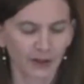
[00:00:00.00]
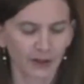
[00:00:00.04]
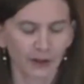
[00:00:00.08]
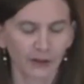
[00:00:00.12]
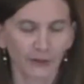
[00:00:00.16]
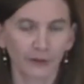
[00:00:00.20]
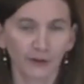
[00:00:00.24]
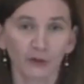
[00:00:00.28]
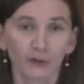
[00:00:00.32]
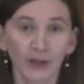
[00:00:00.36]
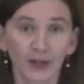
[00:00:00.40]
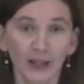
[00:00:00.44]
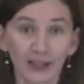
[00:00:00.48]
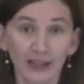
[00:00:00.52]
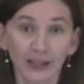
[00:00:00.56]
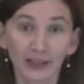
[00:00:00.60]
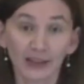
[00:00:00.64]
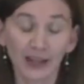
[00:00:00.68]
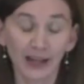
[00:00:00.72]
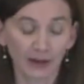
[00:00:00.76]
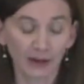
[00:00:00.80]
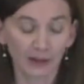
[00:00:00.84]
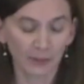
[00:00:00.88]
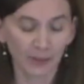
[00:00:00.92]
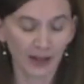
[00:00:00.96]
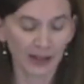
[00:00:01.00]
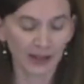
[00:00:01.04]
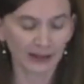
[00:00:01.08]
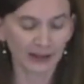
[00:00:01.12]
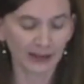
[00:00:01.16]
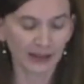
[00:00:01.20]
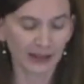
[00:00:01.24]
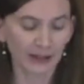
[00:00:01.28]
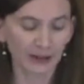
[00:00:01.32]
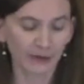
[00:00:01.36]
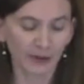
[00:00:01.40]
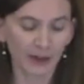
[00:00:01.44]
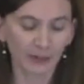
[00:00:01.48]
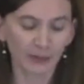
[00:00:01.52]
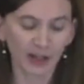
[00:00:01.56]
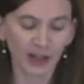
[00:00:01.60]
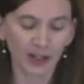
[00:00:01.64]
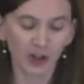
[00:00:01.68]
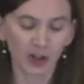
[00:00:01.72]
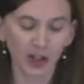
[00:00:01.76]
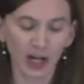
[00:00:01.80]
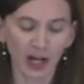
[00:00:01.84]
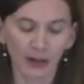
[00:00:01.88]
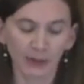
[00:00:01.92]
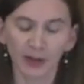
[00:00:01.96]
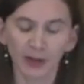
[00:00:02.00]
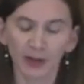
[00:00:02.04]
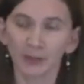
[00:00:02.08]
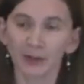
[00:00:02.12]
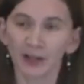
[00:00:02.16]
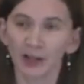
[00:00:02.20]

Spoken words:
For me, that meant leaving my job in